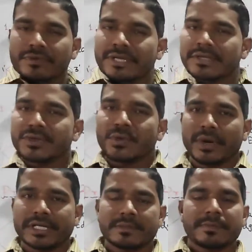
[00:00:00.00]
that, so
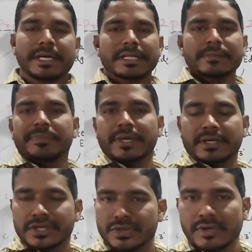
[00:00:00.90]
what is meant by
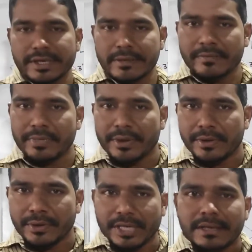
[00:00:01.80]
the solid?
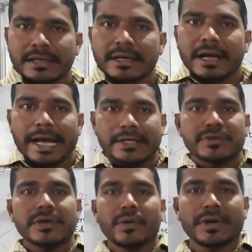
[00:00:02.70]
Okay,
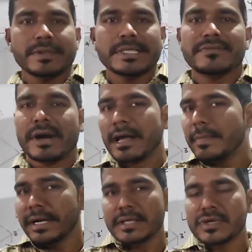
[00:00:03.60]
actually what are these
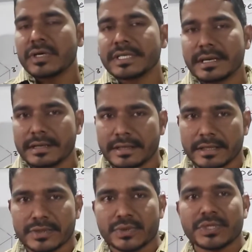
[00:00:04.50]
fundamental solids are
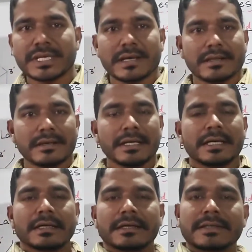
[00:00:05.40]
there? So these are the
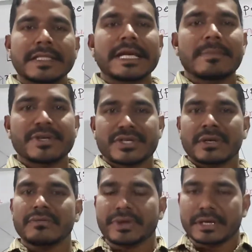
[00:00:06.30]

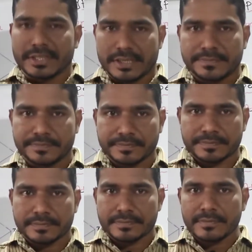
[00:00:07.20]
three-dimensional figures
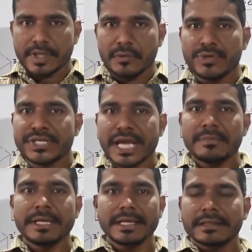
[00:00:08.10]
which
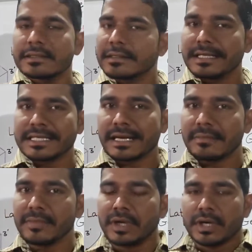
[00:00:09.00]
can be
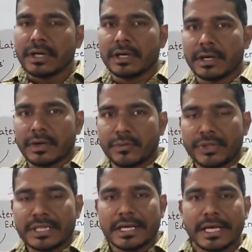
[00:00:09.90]
described
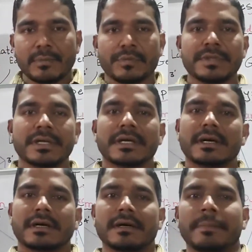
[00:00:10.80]
with the help of the
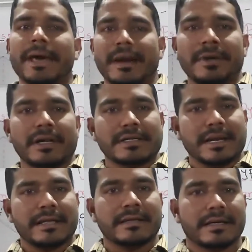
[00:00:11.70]
parameters
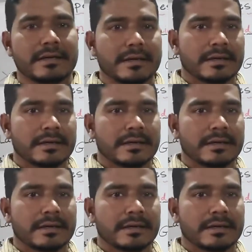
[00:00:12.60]
like that,